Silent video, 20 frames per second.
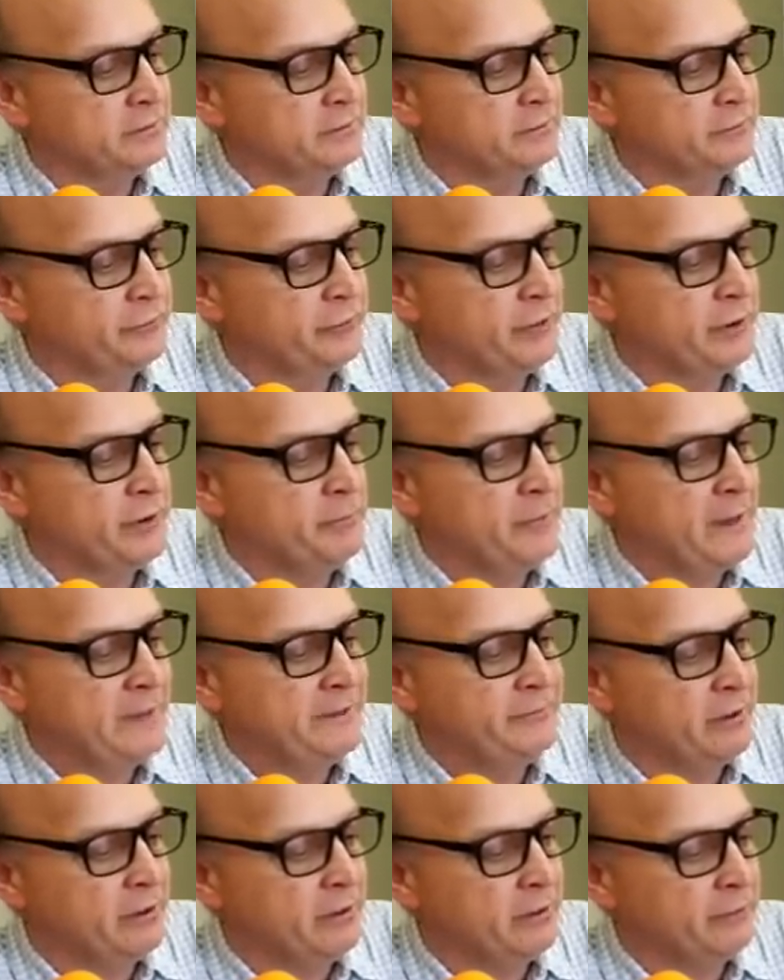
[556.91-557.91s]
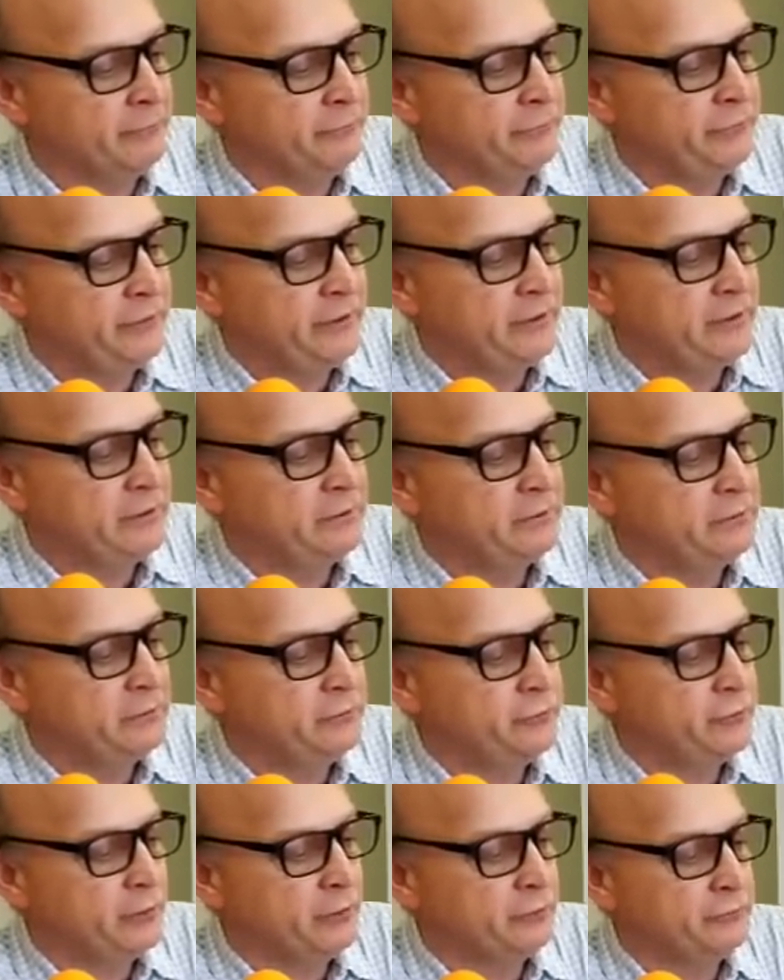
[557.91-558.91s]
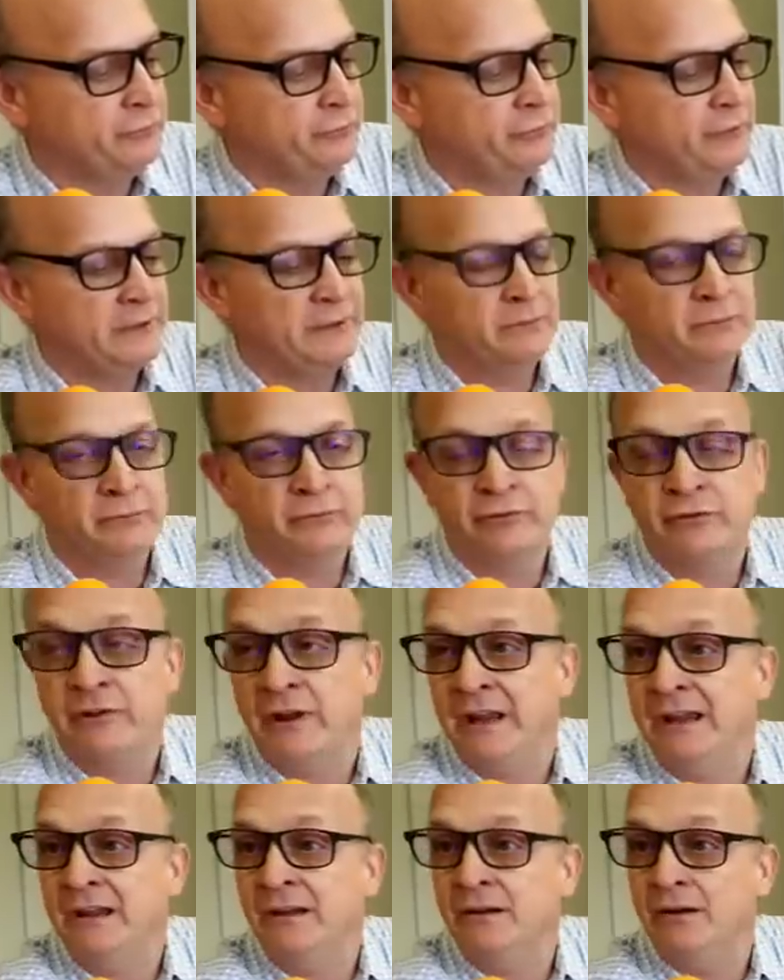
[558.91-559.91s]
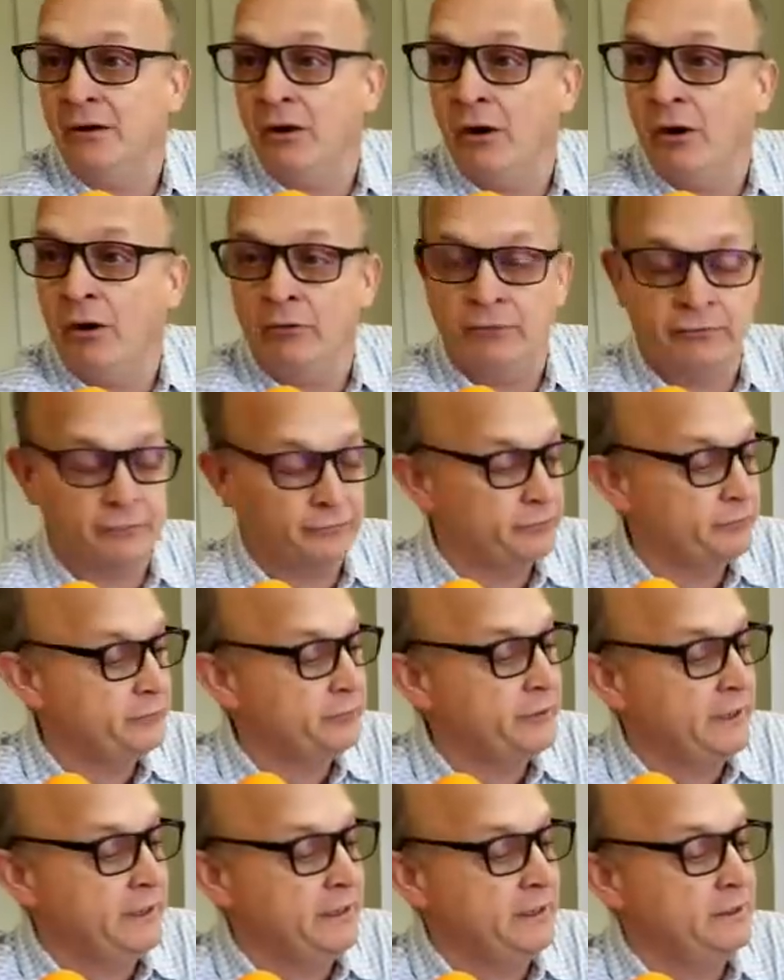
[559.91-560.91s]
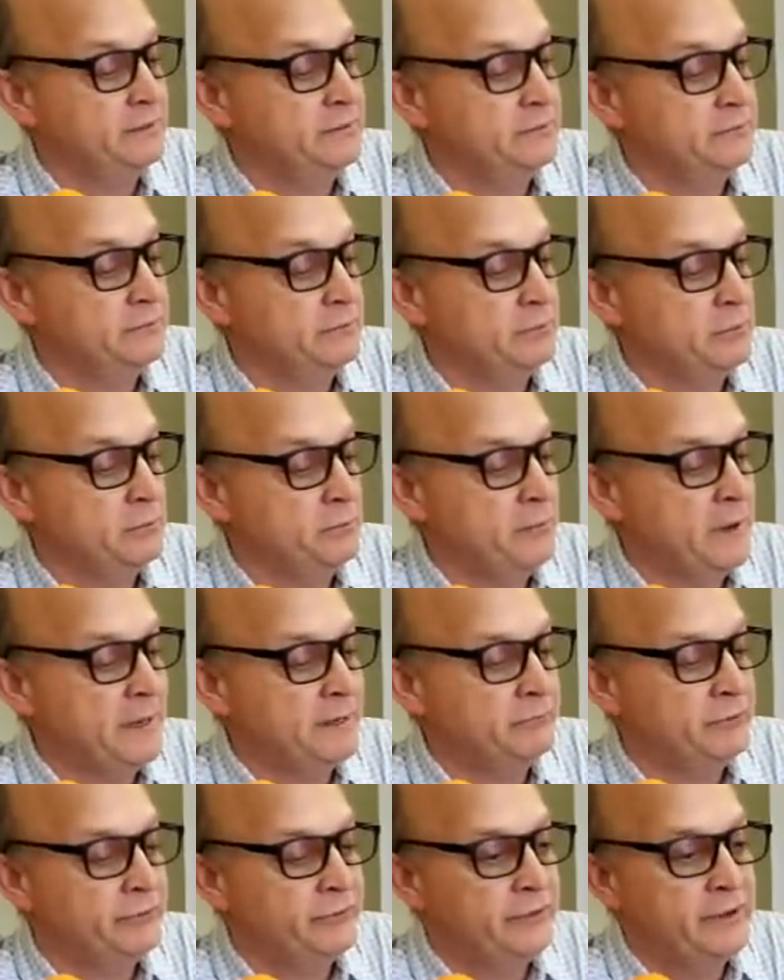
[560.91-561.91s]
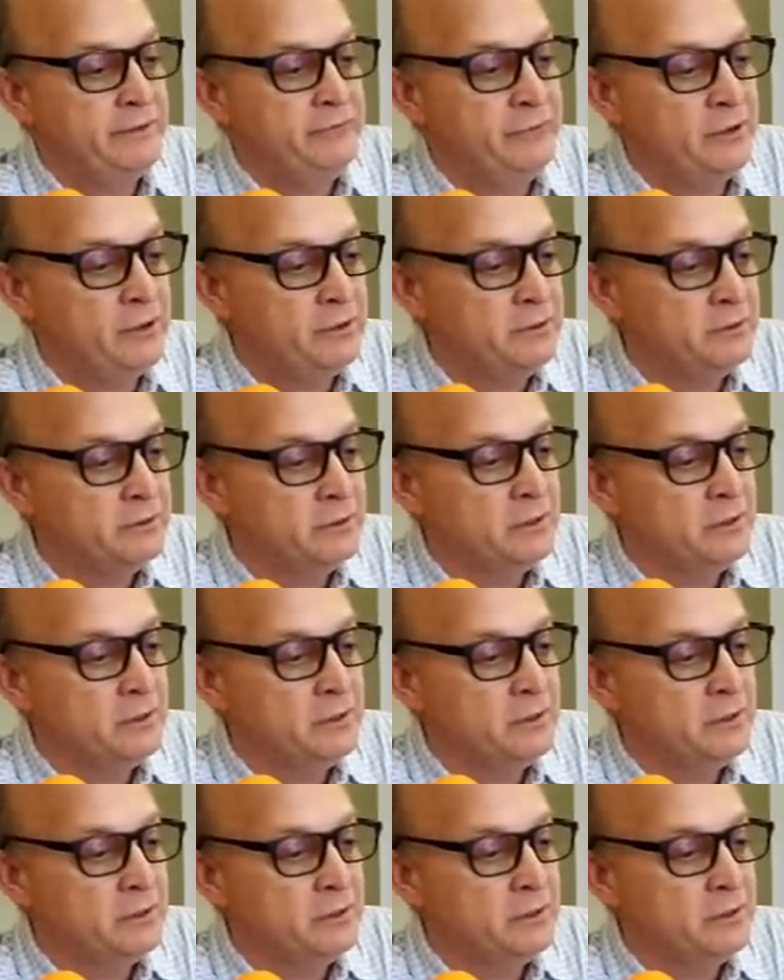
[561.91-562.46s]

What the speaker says: So the main dial obviously can control the frequency of the main receiver,